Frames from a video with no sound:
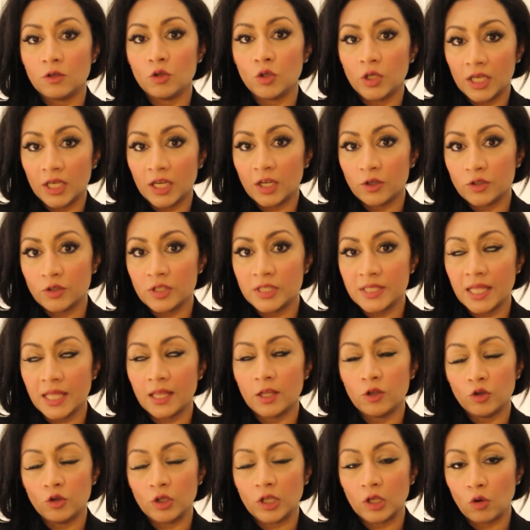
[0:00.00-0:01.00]
You can
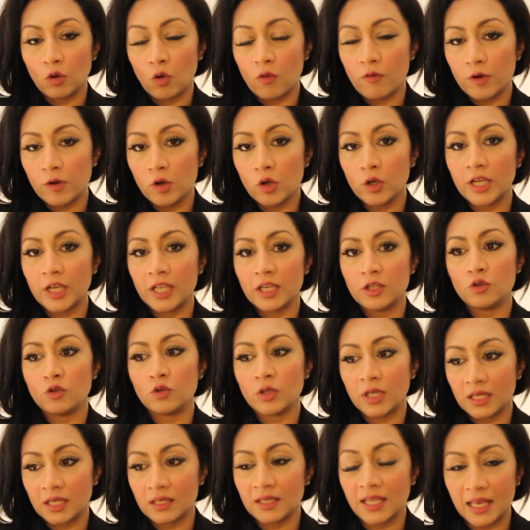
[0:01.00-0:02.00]
understand it. You can overlook it. You
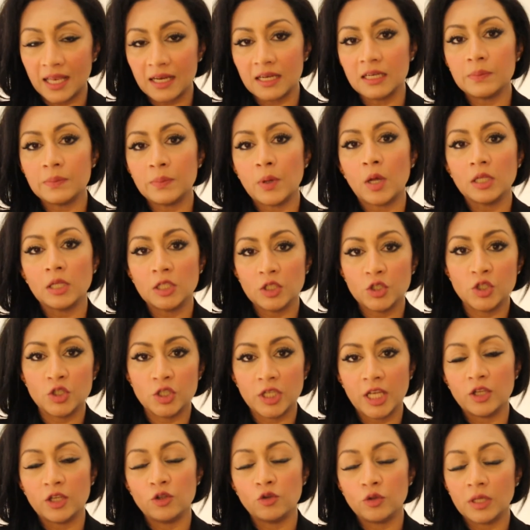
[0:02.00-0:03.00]
can get an
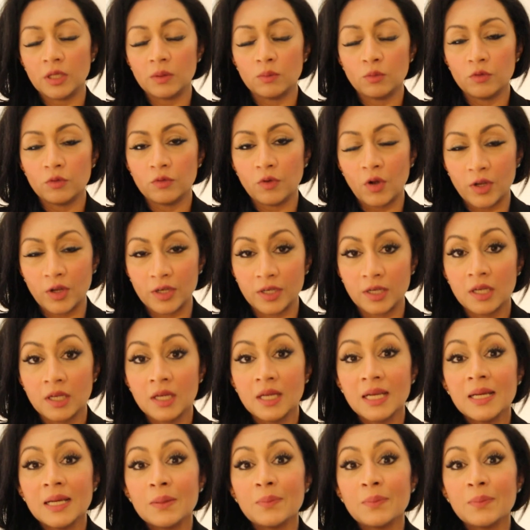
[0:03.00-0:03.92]
apology and you can move on.